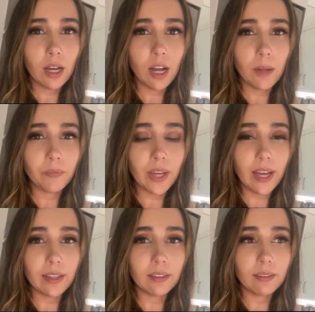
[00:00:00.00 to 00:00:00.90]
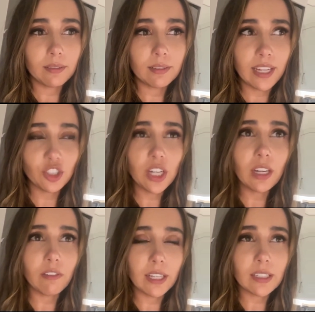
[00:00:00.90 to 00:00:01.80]
that
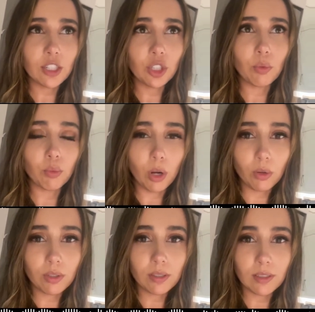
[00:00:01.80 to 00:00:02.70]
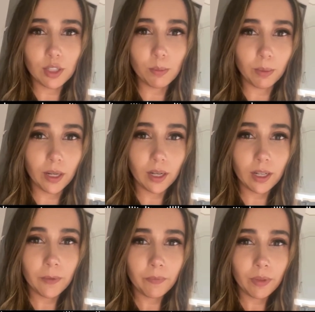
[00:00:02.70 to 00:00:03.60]
J.D. Vance actually wrote this
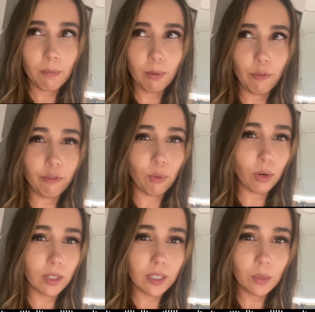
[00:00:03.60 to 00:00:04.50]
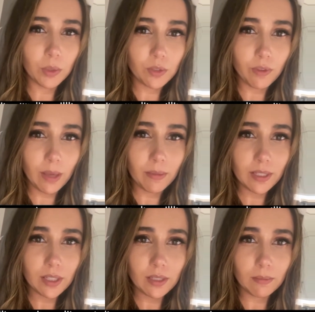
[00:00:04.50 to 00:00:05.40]
book before he was
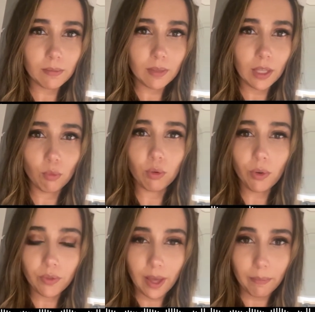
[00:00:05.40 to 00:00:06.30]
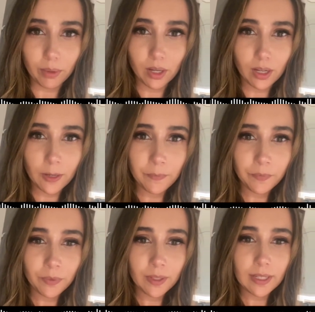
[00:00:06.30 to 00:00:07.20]
famous? He wrote that book
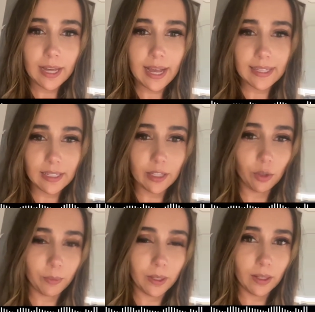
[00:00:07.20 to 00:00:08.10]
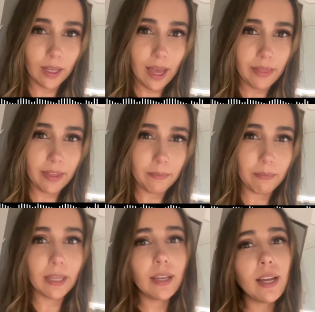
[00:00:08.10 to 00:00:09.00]
as a hillbilly, and
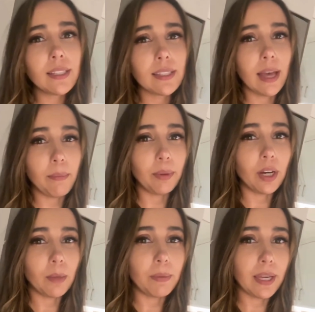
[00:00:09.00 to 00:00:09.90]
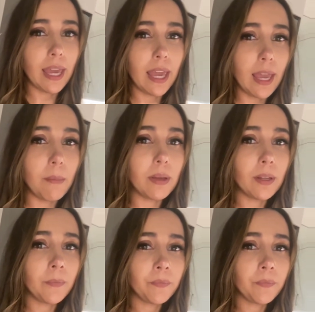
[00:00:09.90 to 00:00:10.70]
then because of that book became